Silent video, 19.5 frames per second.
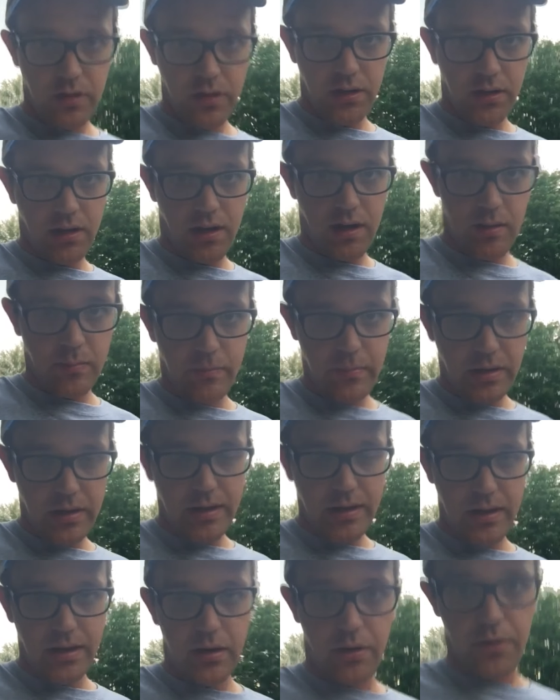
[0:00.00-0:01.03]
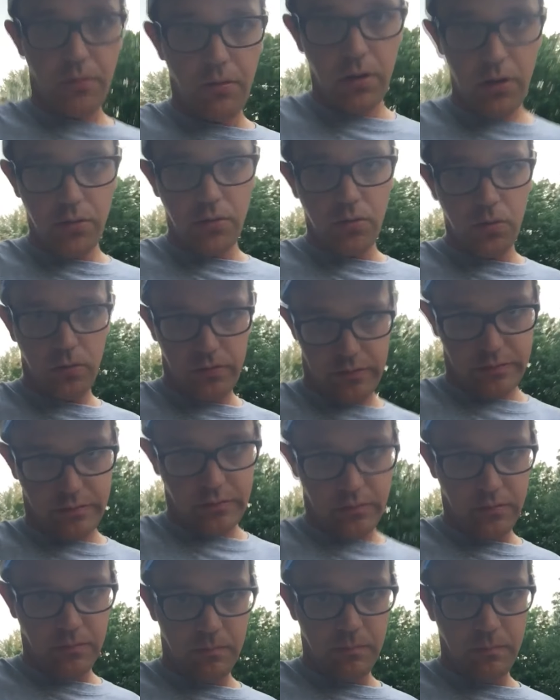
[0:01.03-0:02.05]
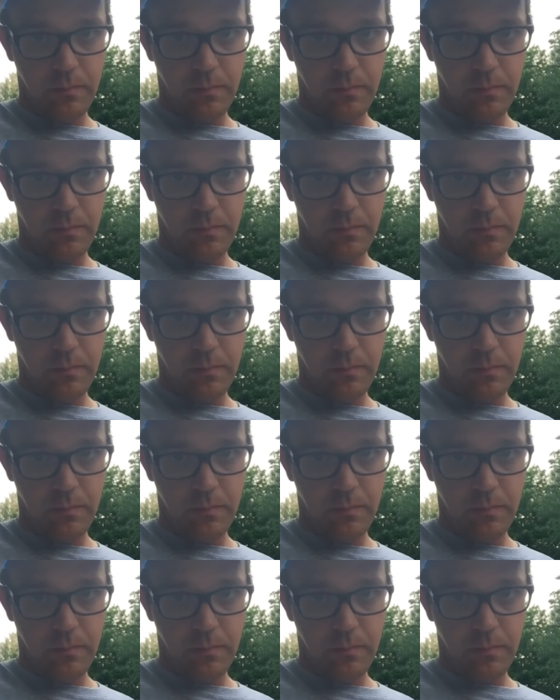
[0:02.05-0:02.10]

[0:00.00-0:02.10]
in cup and on a road course.